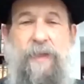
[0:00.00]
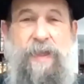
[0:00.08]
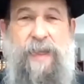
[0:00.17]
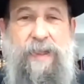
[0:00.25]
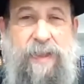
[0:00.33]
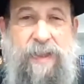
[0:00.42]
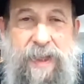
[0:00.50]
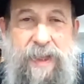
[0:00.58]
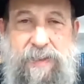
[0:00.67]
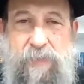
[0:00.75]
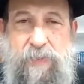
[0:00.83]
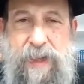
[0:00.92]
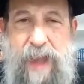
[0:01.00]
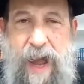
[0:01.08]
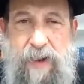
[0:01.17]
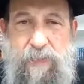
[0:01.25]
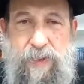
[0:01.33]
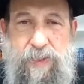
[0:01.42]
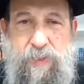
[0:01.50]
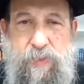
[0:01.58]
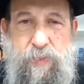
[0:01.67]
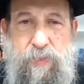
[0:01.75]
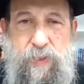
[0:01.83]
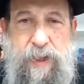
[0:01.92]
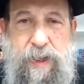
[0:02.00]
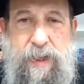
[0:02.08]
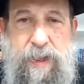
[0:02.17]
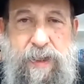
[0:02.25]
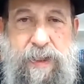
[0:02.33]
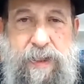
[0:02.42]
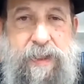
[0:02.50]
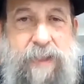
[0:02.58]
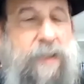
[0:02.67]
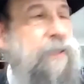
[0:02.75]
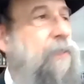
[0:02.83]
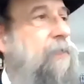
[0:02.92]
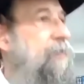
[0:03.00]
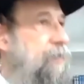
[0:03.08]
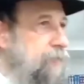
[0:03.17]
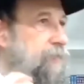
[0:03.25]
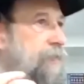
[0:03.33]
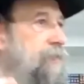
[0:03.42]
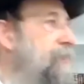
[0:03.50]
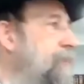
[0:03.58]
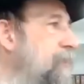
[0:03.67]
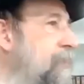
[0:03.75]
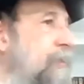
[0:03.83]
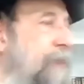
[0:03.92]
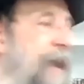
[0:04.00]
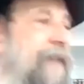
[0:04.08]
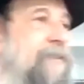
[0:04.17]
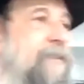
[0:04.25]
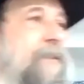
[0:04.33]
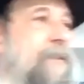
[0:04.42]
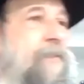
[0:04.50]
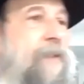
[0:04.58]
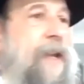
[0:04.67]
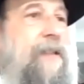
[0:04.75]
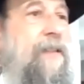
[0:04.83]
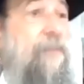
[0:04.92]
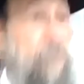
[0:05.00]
He had 3 hours to not eat.